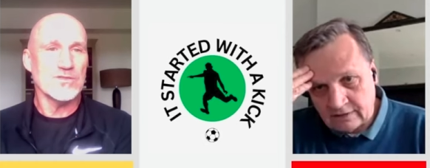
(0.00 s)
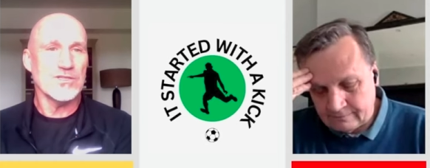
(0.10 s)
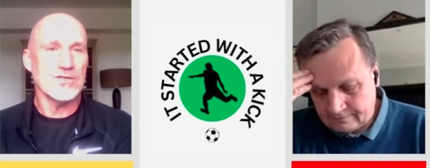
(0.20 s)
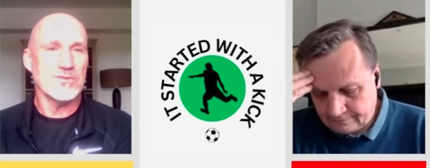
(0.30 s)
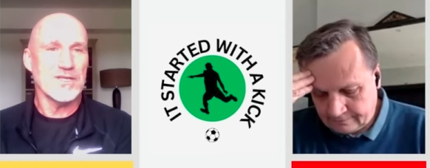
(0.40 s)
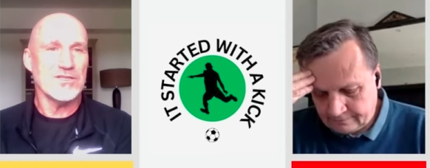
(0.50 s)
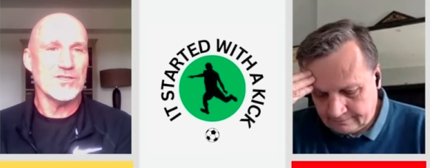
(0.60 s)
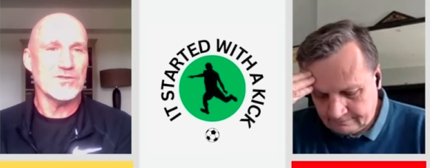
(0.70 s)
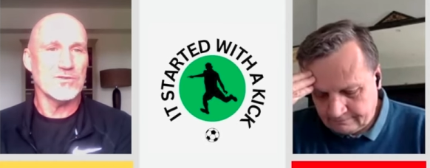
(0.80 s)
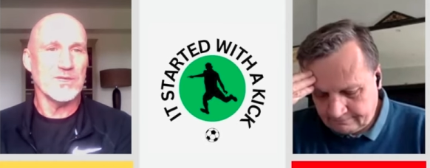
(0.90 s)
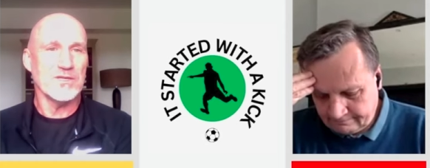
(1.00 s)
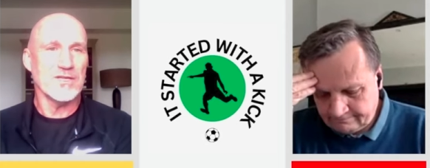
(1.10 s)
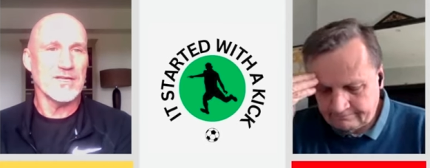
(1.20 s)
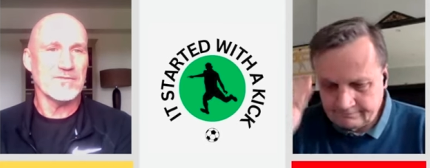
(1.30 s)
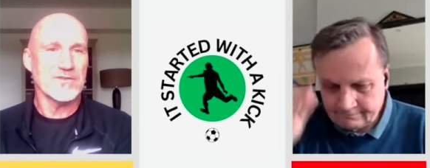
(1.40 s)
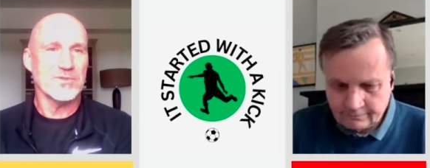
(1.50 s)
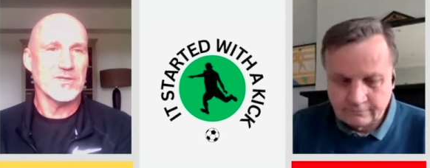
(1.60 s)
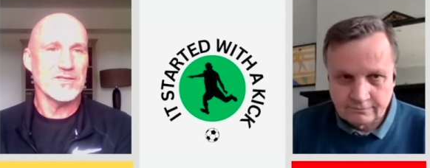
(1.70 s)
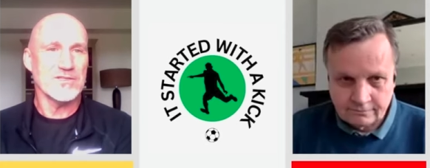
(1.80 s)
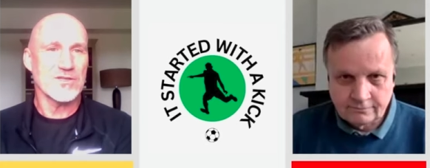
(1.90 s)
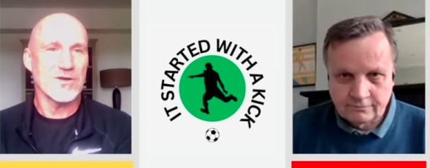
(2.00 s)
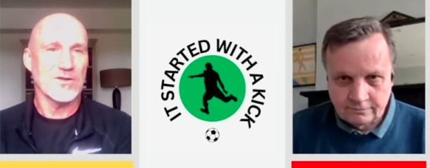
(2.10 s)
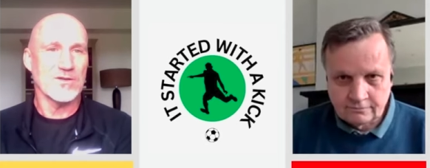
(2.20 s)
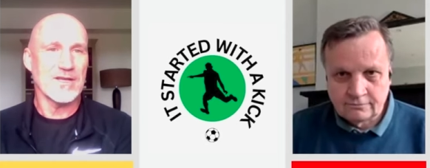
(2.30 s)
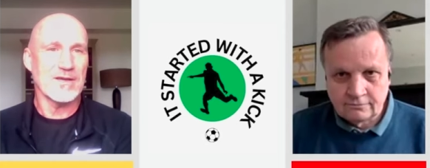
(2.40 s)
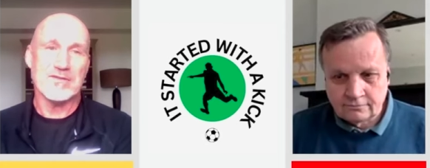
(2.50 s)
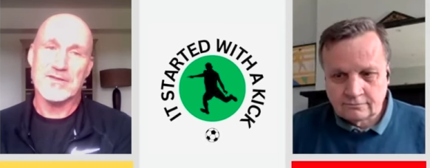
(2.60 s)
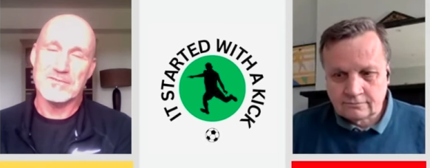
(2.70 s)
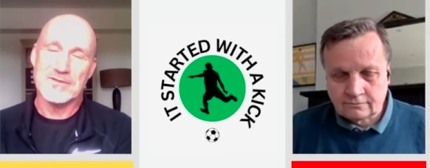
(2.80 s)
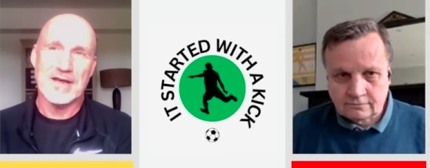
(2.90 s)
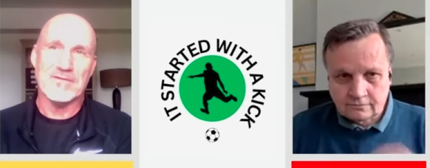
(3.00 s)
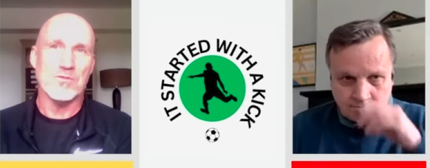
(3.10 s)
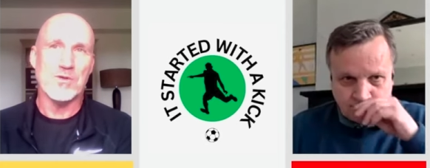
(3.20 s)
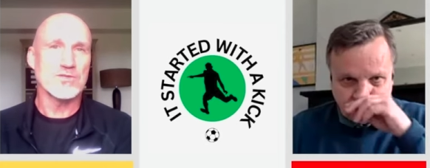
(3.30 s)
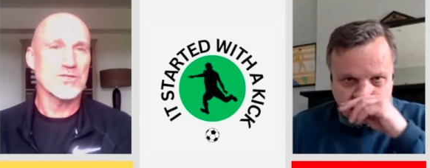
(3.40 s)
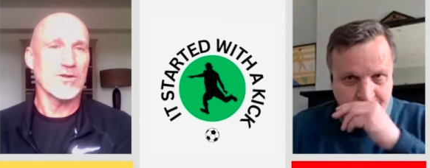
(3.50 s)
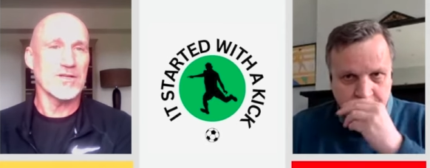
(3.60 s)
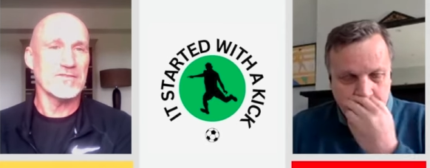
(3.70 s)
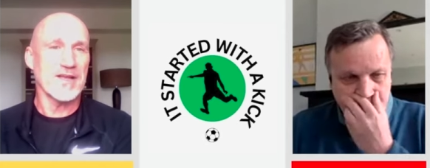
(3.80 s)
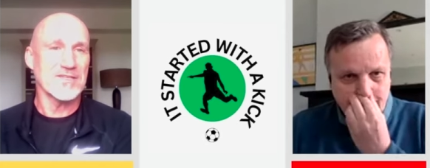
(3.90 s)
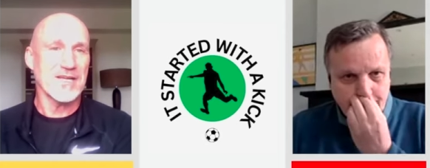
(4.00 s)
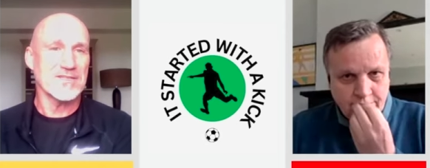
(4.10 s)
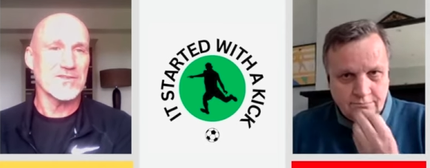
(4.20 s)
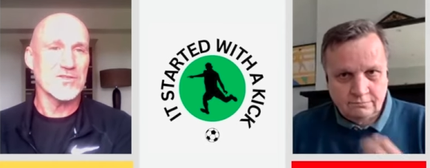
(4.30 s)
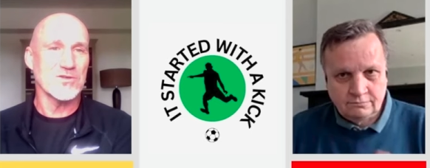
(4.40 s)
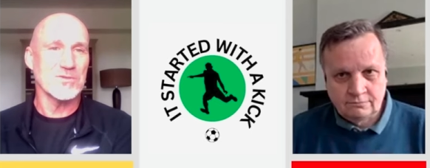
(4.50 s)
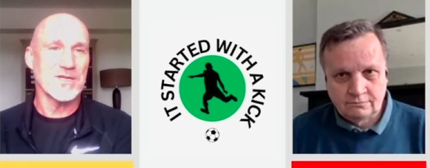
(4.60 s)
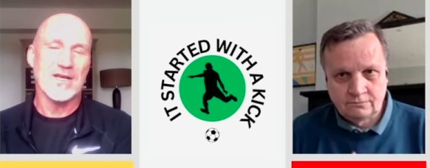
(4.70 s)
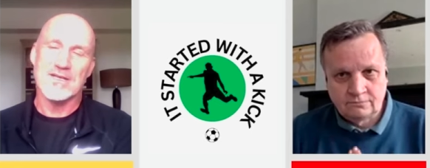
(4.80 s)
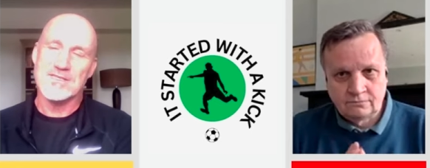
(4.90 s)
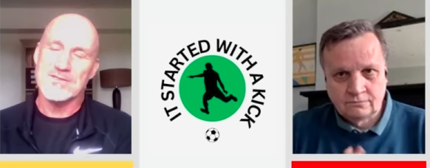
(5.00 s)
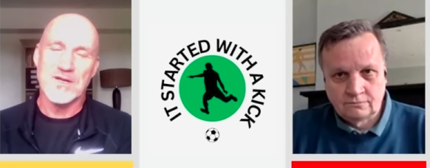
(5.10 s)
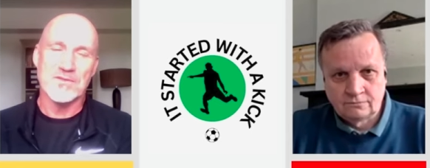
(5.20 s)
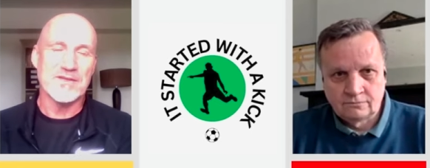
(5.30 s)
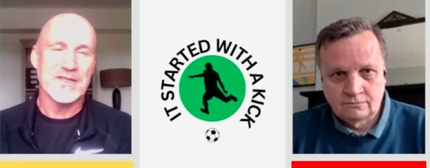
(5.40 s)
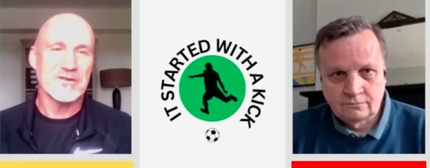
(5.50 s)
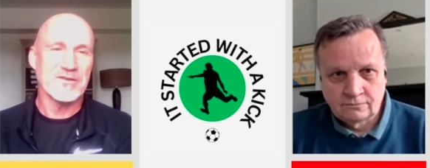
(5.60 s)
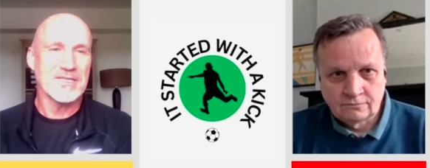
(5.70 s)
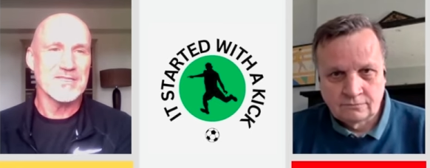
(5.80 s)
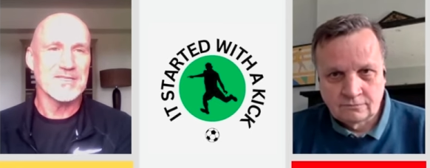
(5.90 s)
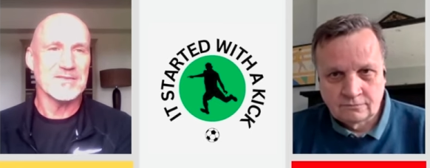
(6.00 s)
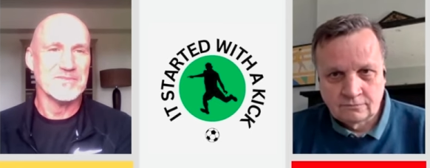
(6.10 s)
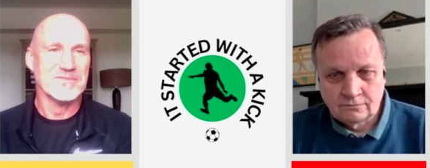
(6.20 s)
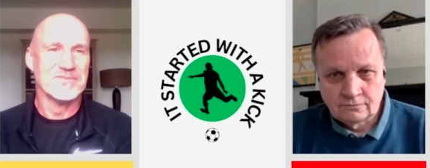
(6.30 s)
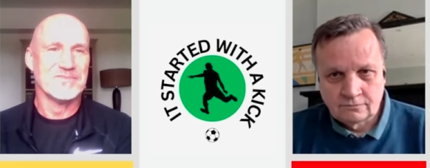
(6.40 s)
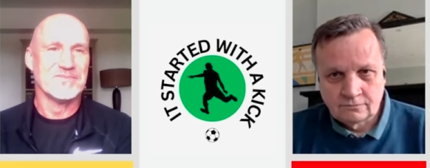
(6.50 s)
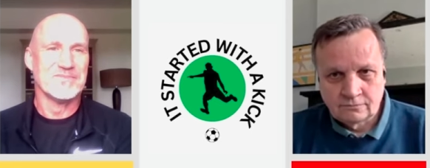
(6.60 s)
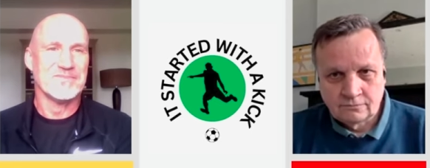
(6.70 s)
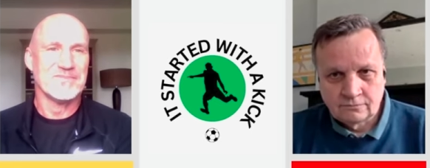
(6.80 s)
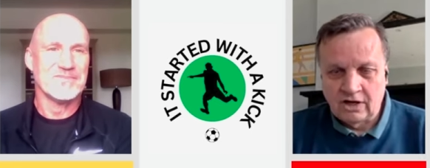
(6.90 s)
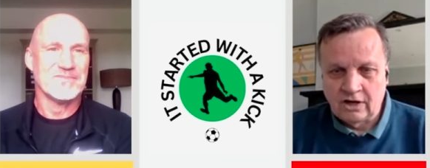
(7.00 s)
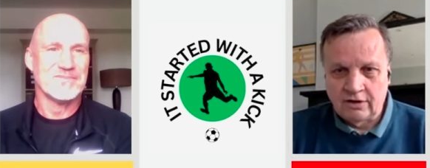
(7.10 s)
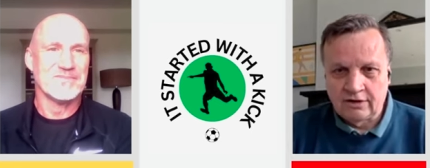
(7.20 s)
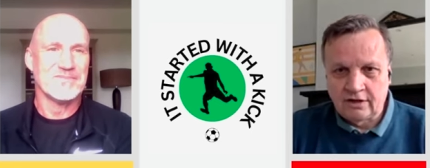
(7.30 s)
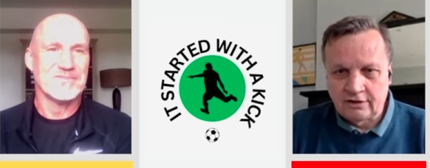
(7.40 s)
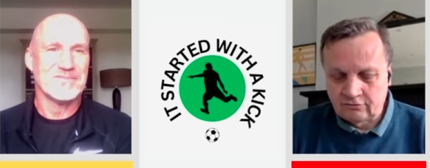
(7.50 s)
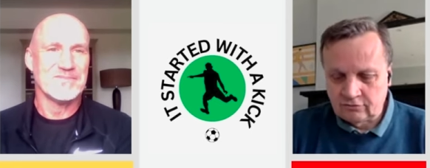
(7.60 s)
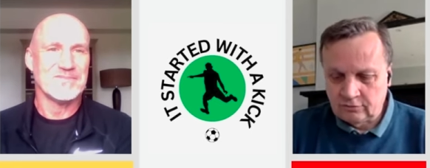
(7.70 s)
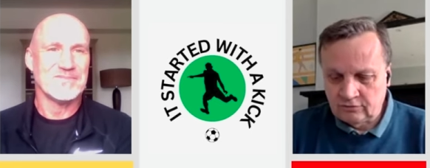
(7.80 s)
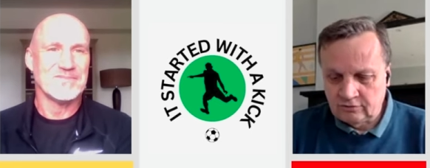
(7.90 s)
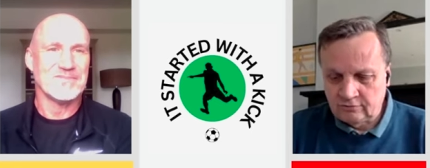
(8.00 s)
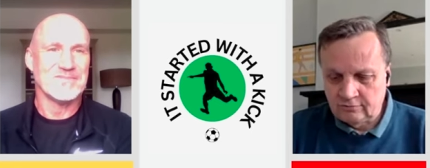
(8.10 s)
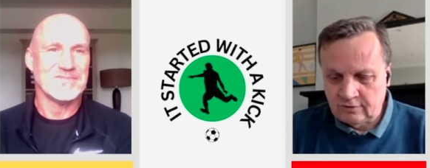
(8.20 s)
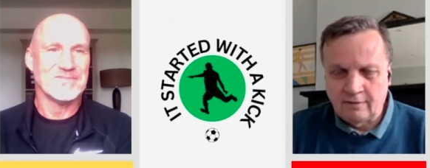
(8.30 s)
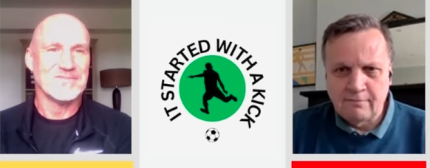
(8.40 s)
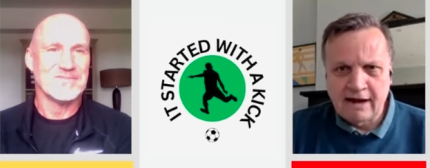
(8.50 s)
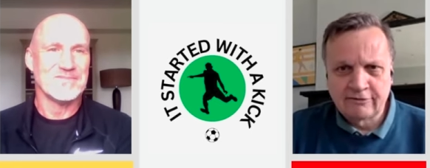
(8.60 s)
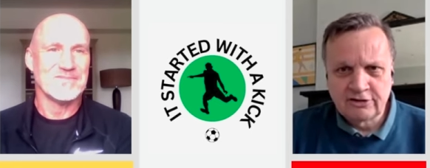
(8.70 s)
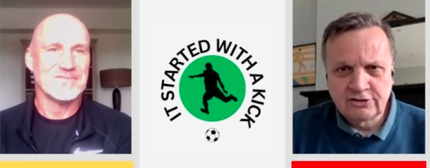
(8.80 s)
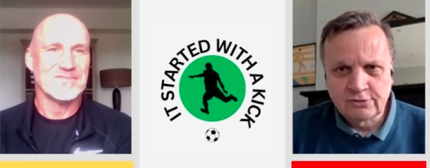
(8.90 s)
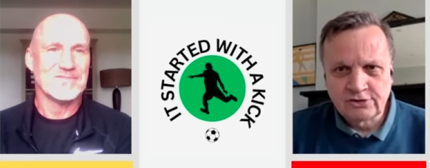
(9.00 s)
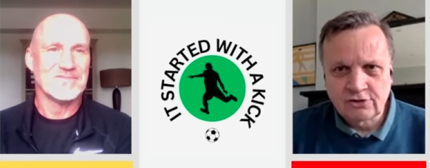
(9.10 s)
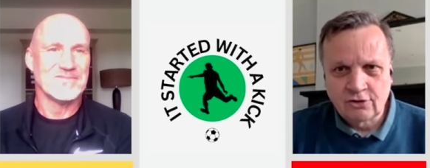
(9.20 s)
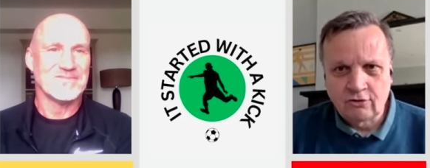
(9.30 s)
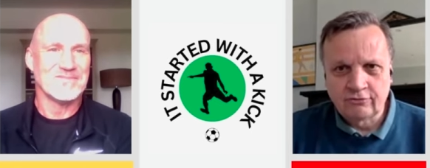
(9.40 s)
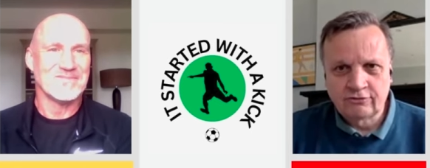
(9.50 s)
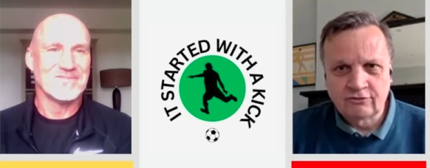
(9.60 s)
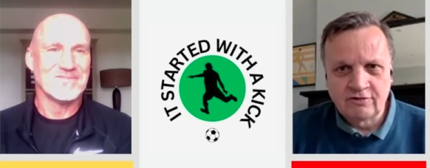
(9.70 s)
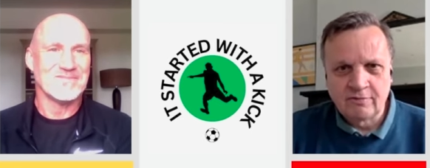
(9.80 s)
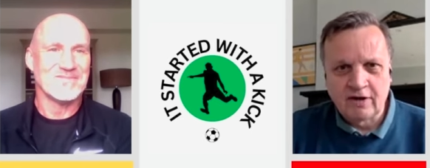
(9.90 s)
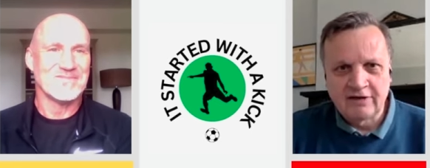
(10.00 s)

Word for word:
Speaker 1: yeah. Germany should be good enough to beat Scotland. However, however well Scotland have done to get to the tournament, I still don't think
Speaker 2: they're a great team. No, I, I agree with you. I'm married to a Scot. Three of my